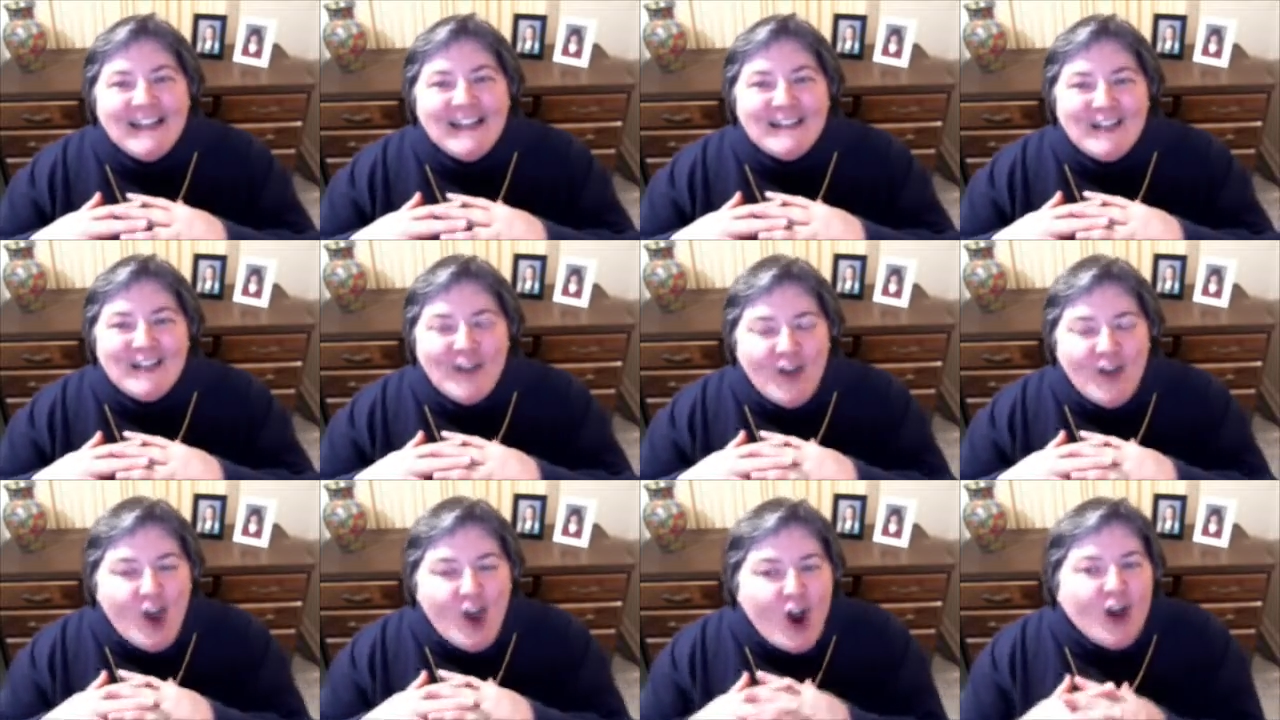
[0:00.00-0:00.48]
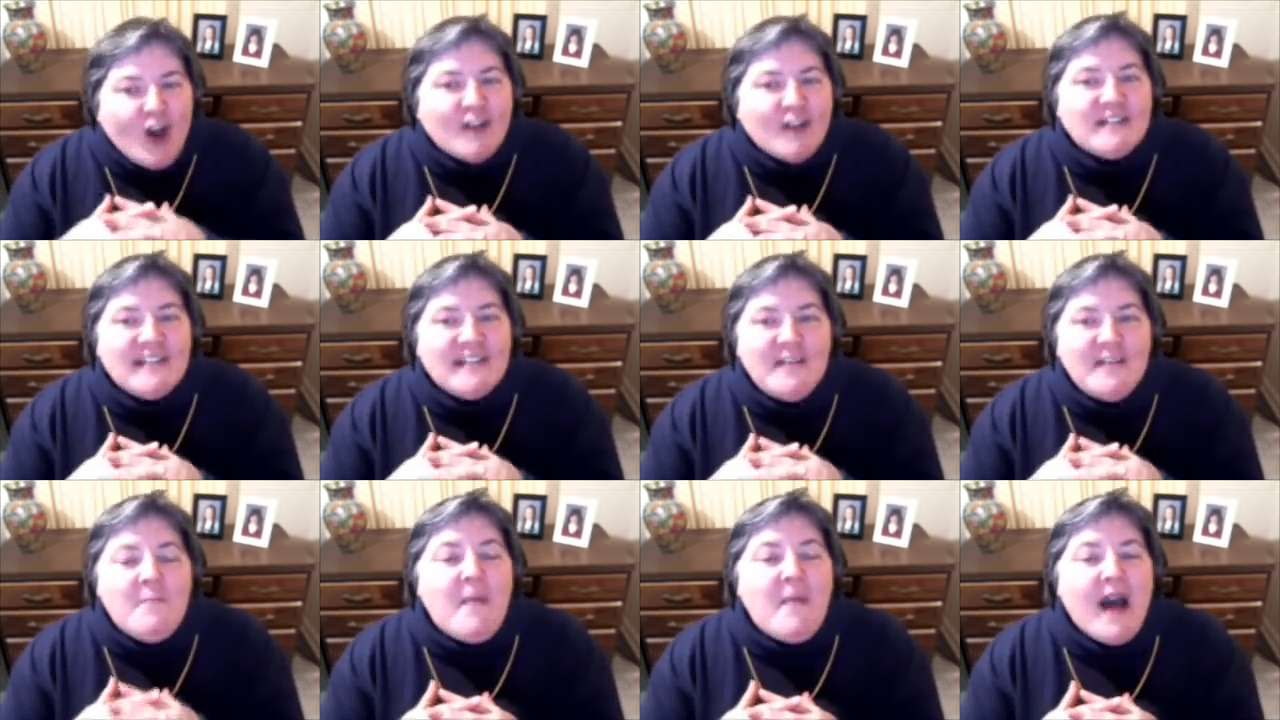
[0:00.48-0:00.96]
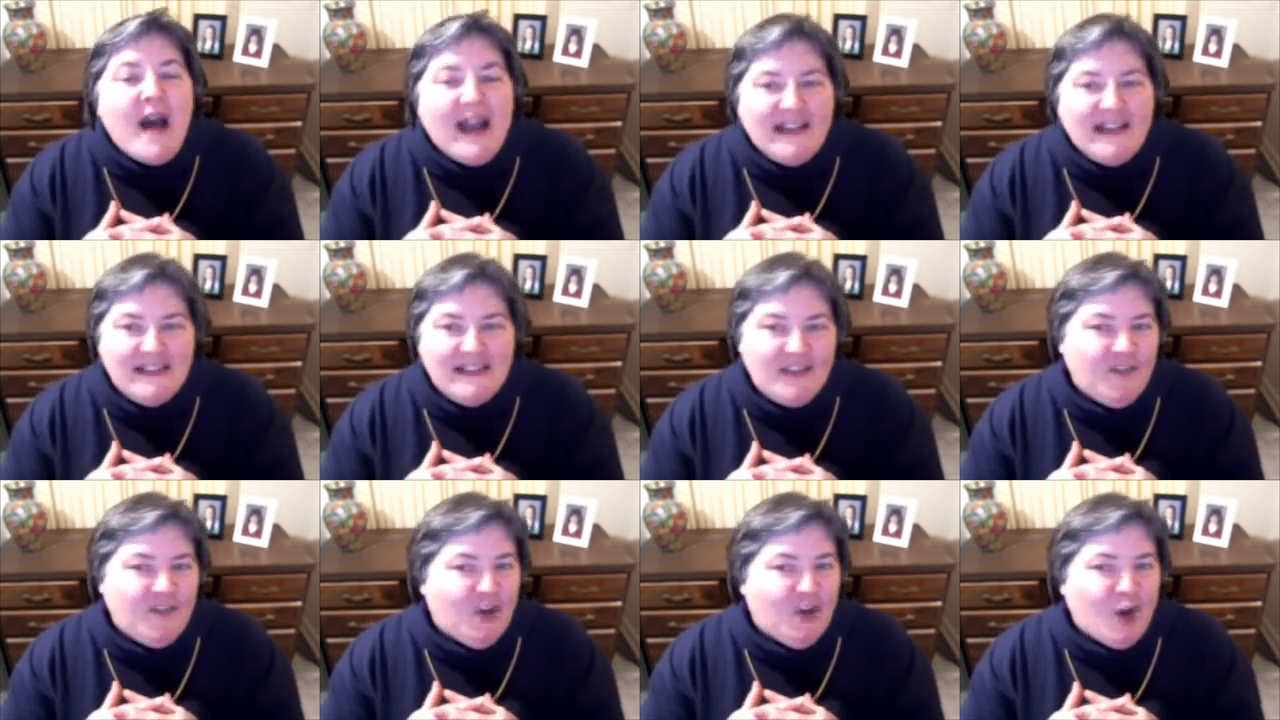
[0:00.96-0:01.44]
to the hearts and
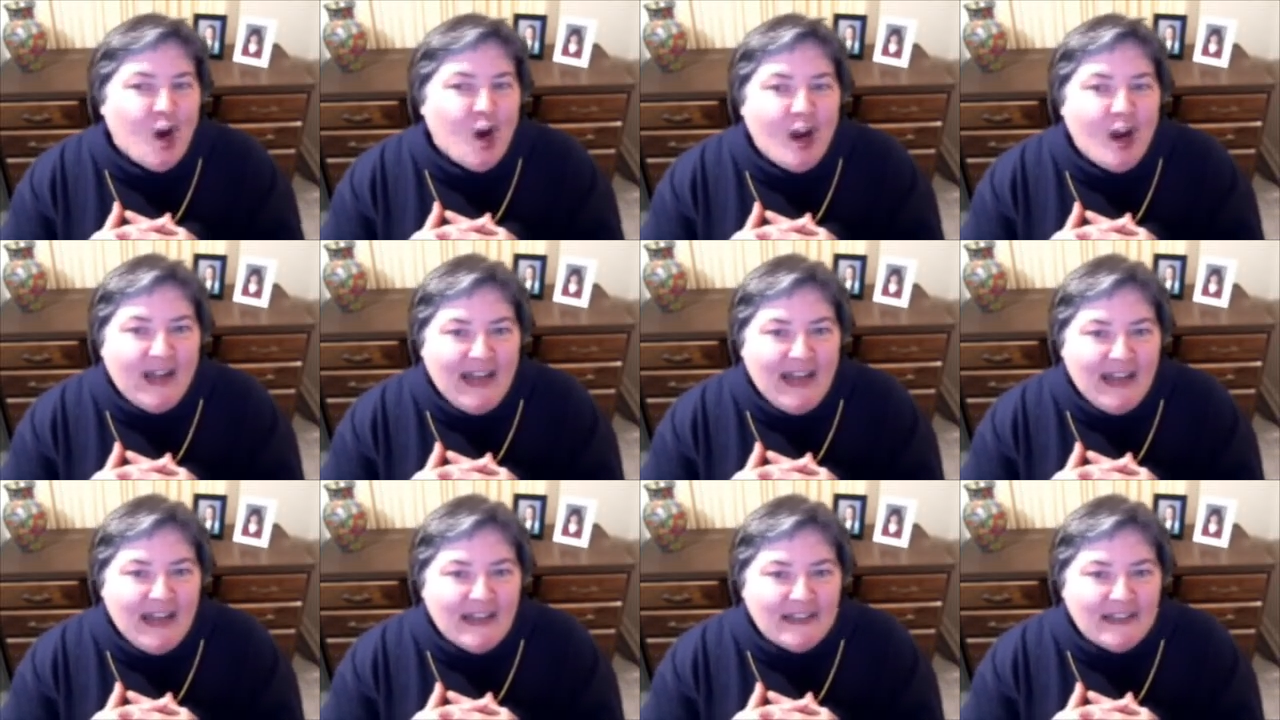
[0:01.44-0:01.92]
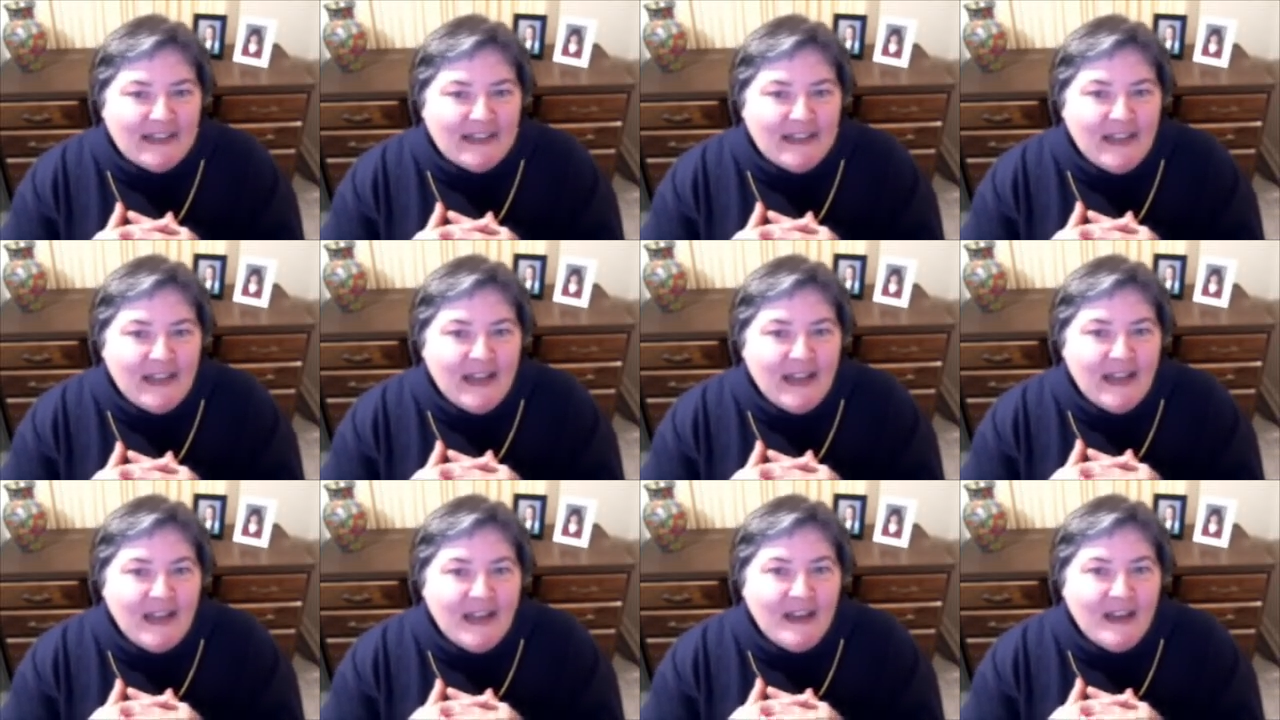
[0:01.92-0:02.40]
minds of your audience,